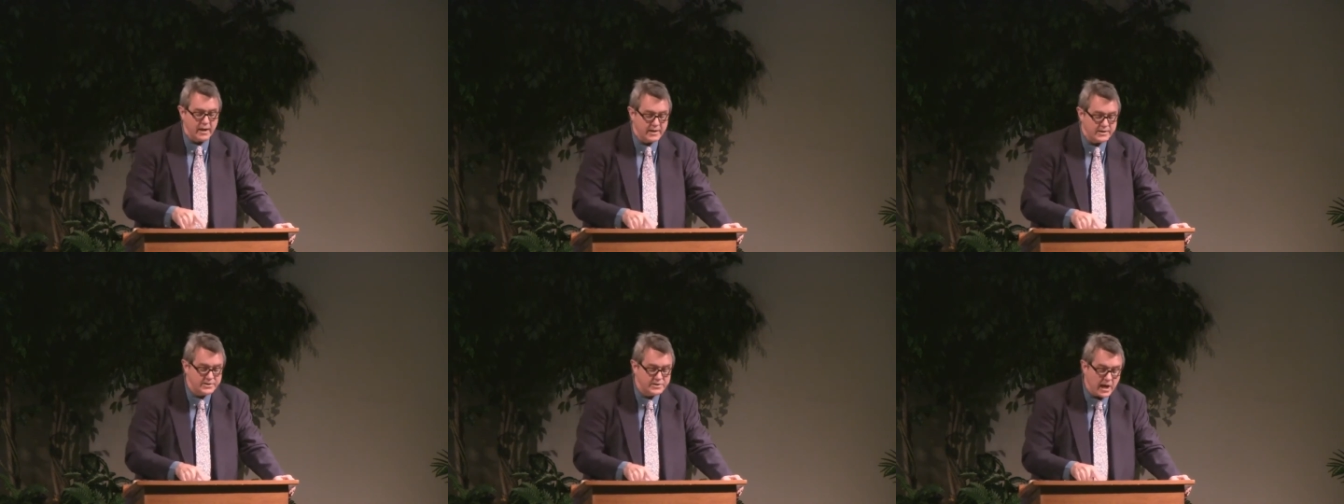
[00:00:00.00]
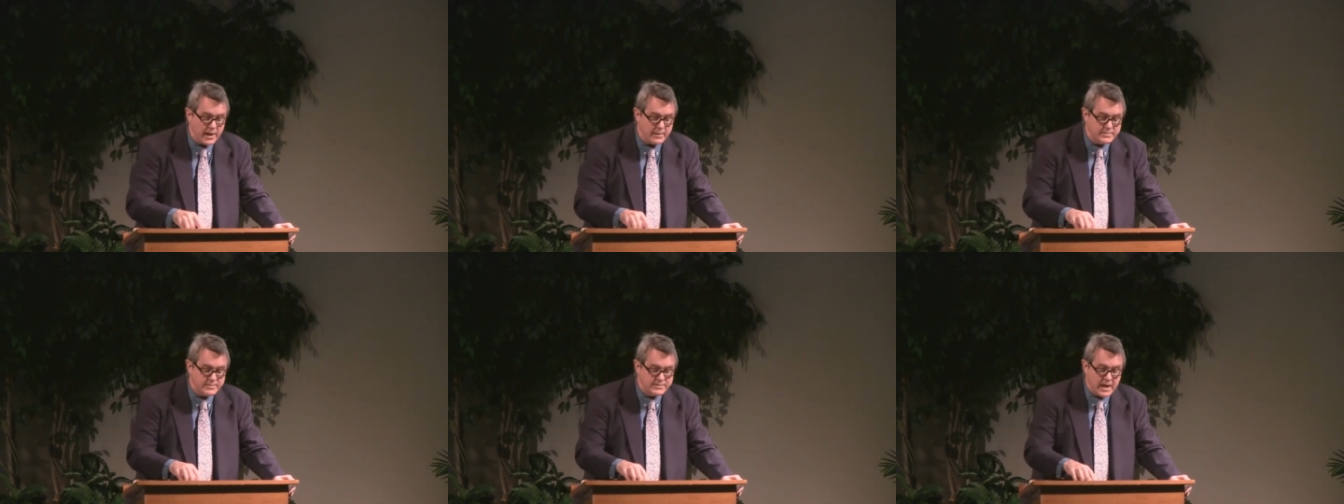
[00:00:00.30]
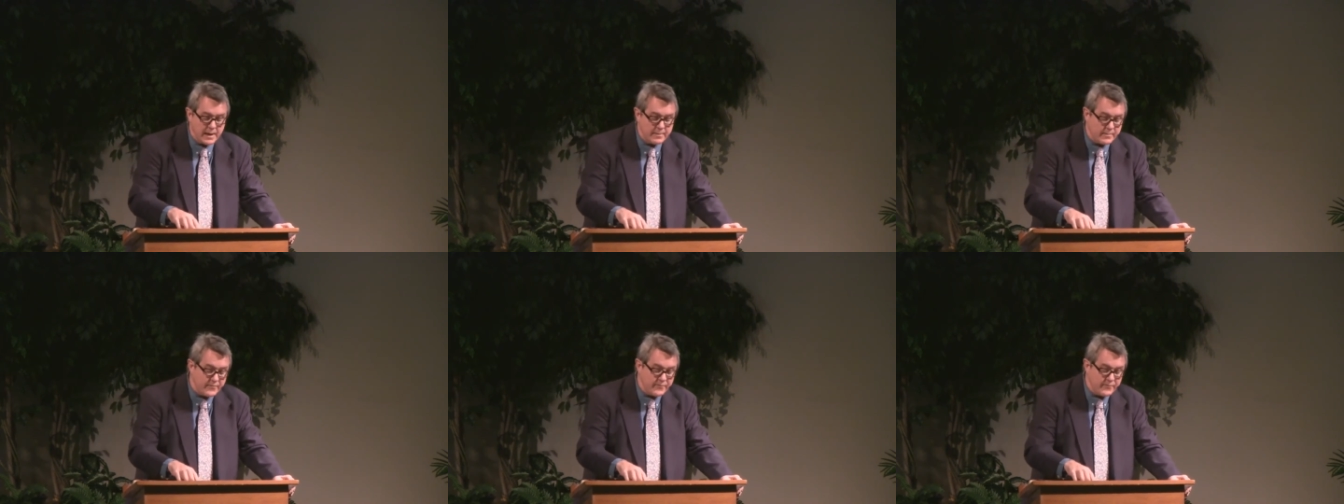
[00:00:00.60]
James
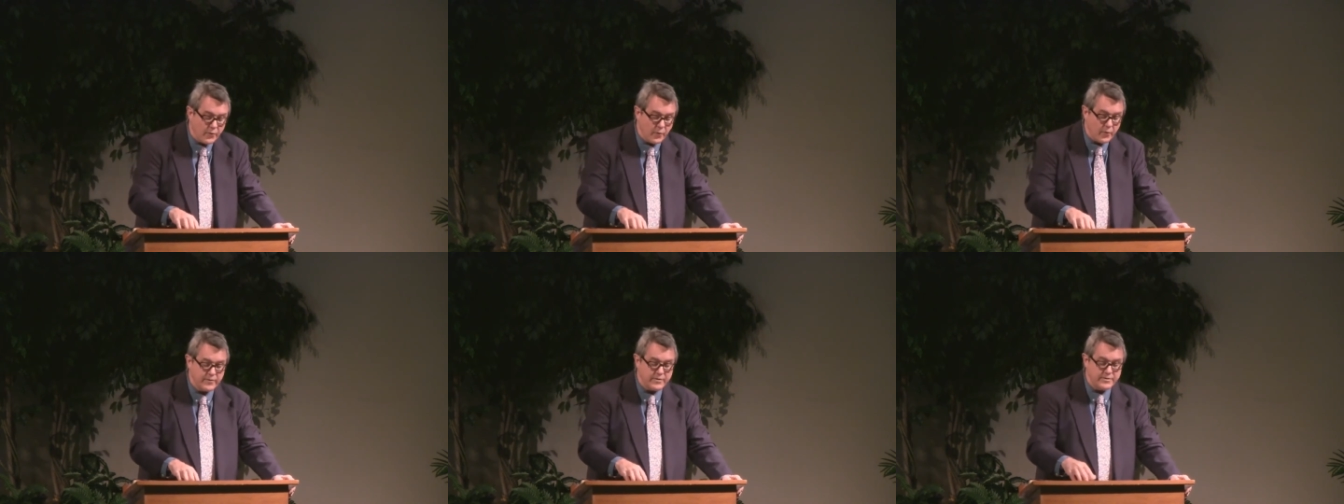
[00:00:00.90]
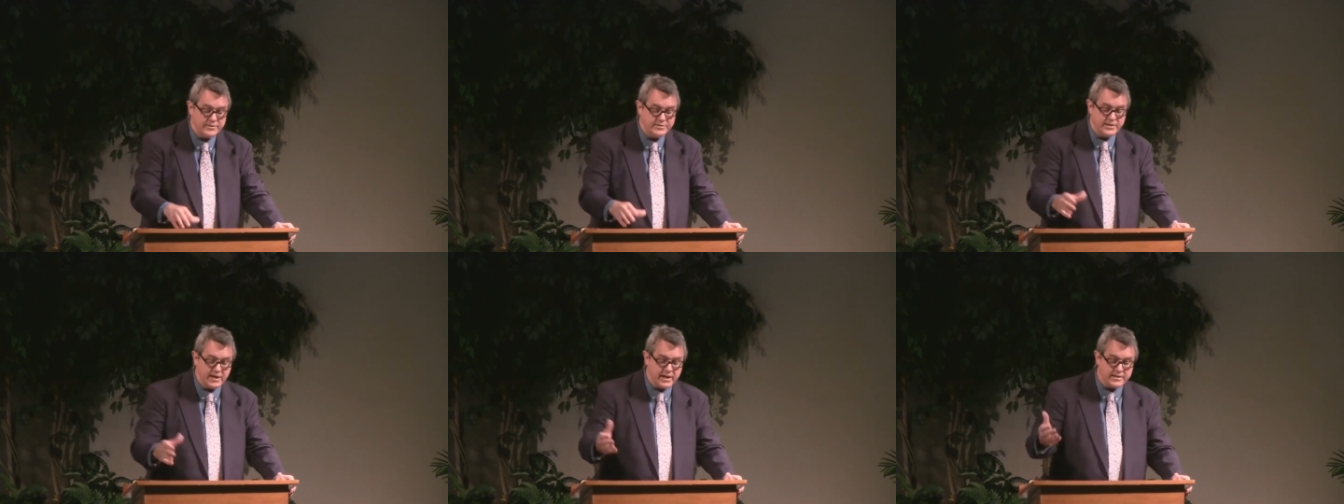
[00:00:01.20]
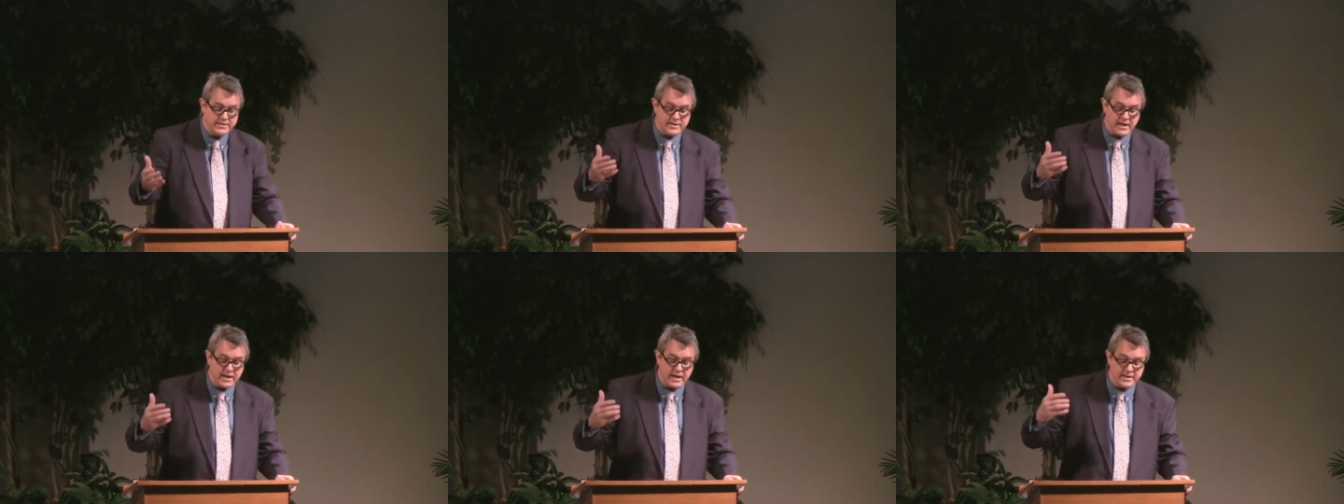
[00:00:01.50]
chapter 4 verse
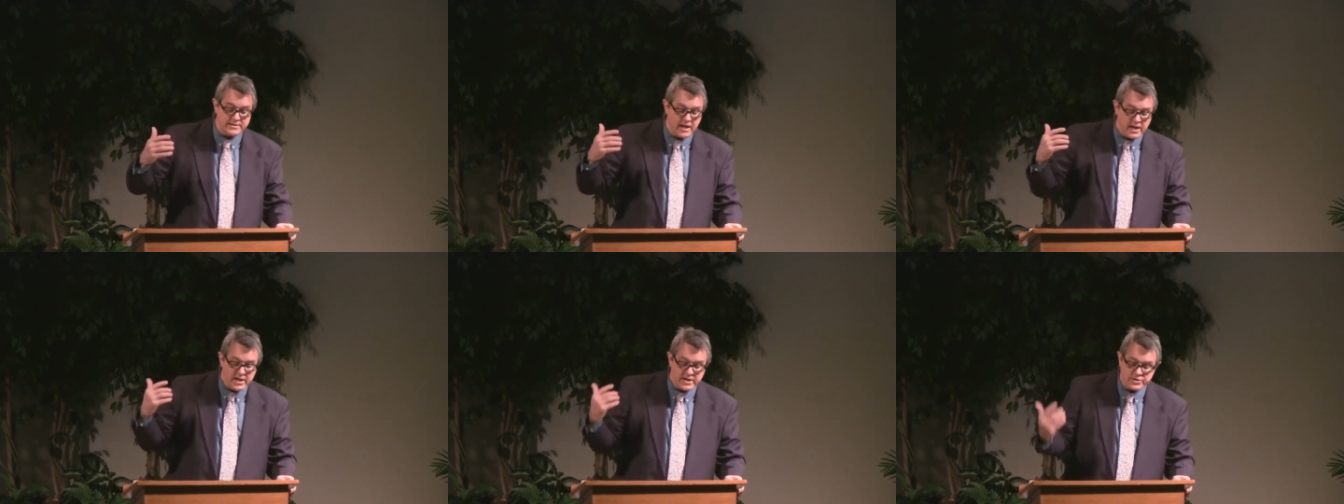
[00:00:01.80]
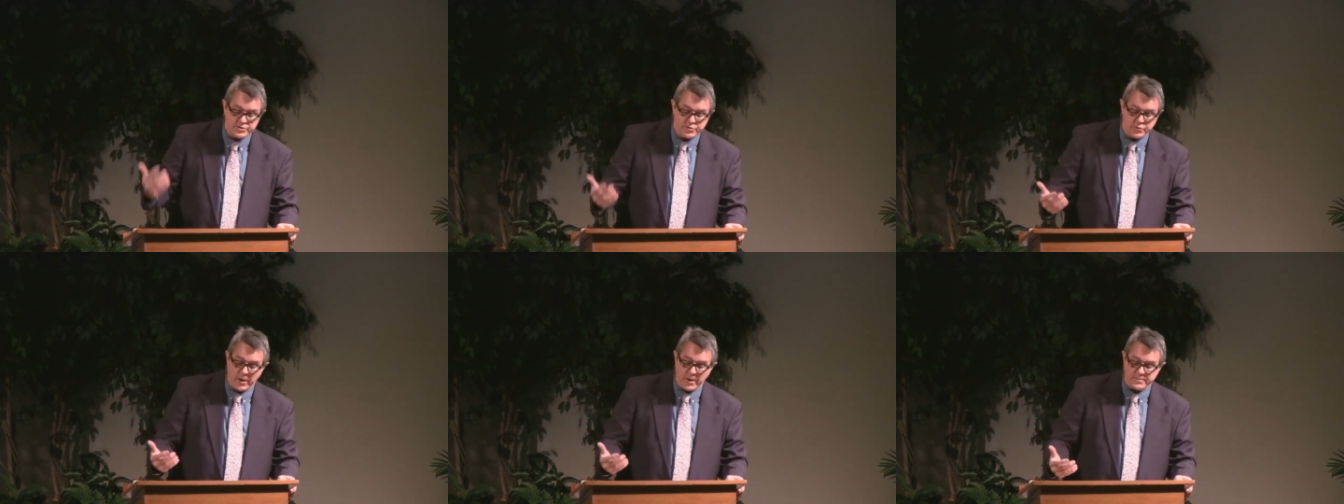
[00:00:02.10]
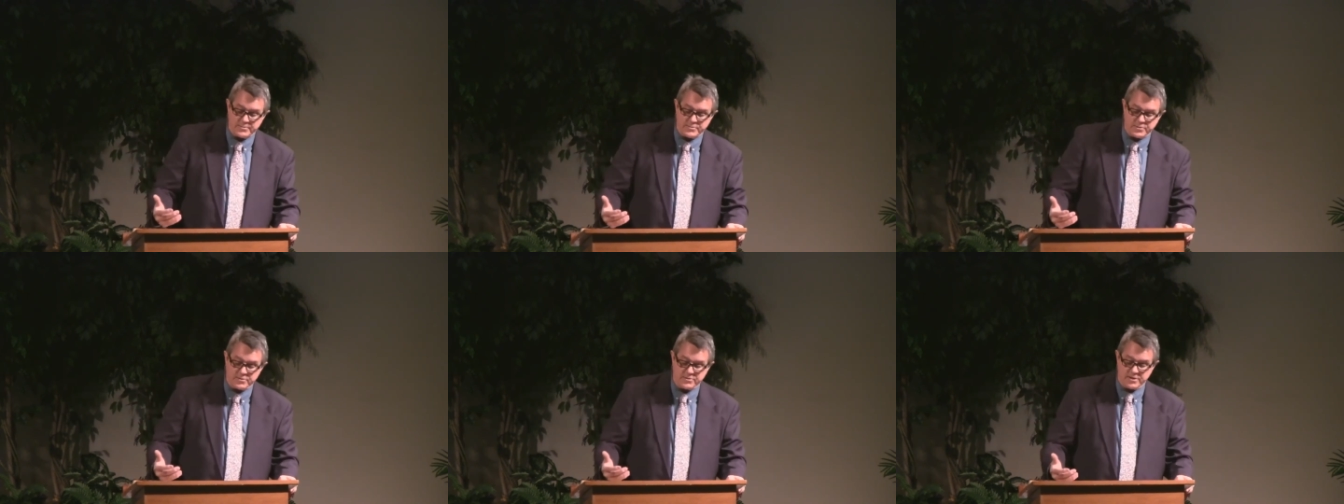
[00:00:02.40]
6 says,
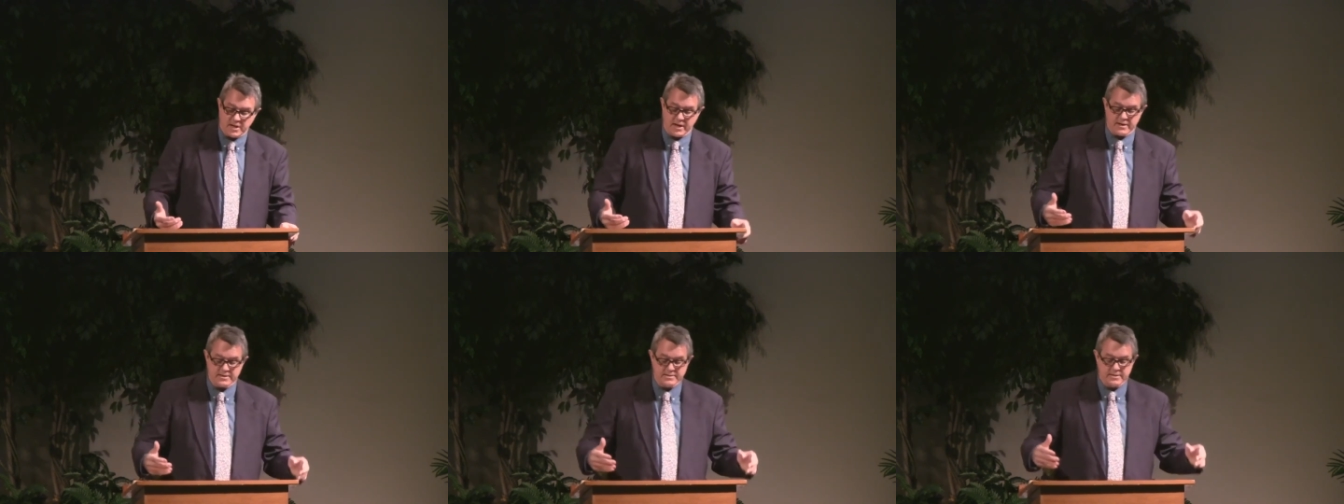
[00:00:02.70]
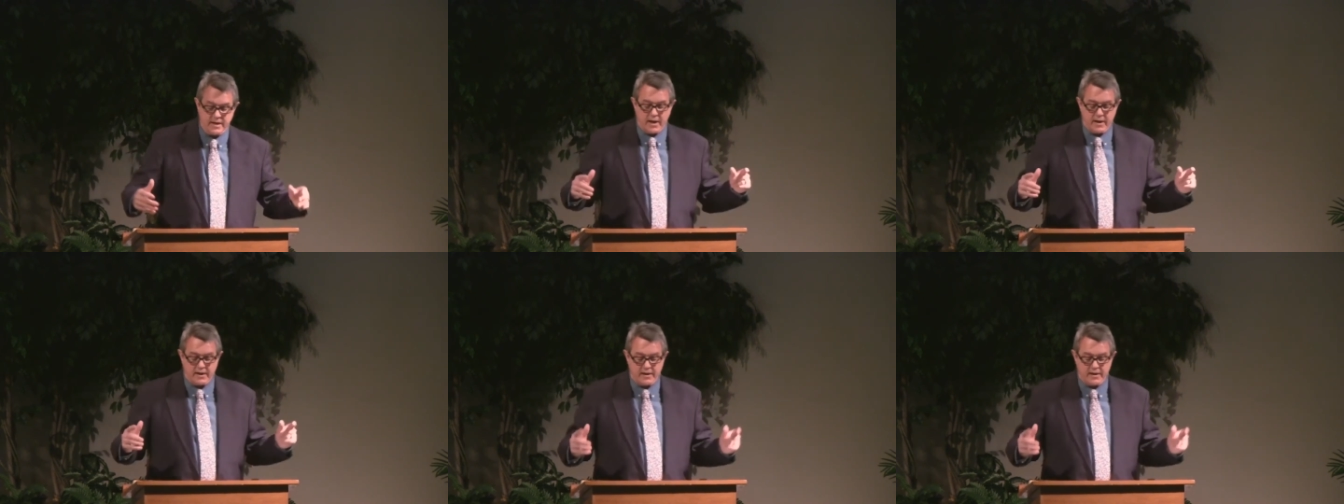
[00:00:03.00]
Scripture says,